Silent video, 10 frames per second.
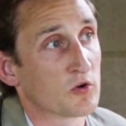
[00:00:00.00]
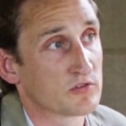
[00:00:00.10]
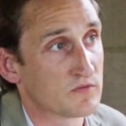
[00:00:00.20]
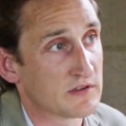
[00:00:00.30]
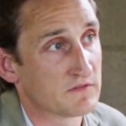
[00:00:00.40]

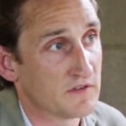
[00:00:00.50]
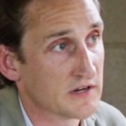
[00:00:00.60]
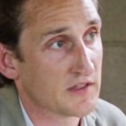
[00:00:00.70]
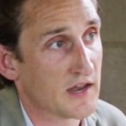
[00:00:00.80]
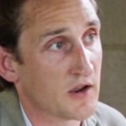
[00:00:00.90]
Because if we can
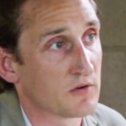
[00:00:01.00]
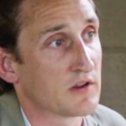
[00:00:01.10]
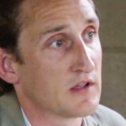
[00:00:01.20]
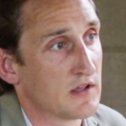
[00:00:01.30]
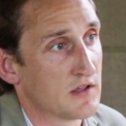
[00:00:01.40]
figure that out,
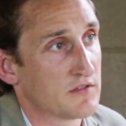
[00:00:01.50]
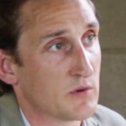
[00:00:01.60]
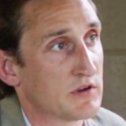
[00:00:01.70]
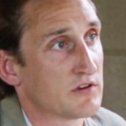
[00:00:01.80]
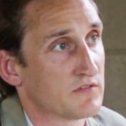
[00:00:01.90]

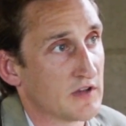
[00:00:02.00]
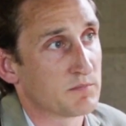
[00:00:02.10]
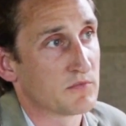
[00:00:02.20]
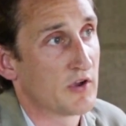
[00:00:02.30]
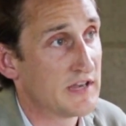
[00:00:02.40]
then we can
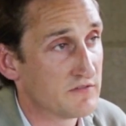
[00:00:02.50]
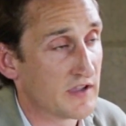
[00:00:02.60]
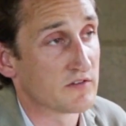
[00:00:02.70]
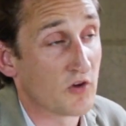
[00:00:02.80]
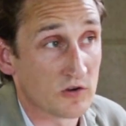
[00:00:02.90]
develop
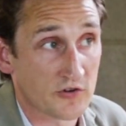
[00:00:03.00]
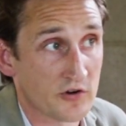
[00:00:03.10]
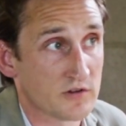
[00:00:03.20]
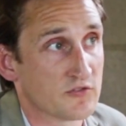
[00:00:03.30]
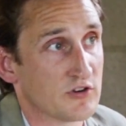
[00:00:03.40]
innovative
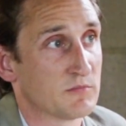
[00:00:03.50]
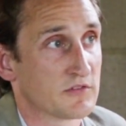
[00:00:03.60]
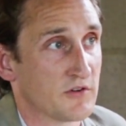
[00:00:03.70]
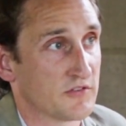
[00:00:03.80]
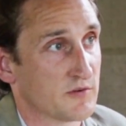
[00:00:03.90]
alternative
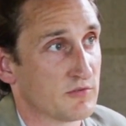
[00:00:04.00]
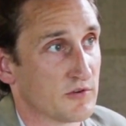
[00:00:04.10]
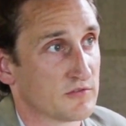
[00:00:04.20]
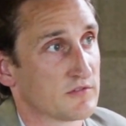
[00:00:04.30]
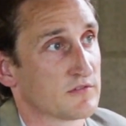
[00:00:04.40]
treatments for
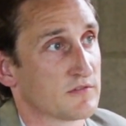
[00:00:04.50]
osteoporosis.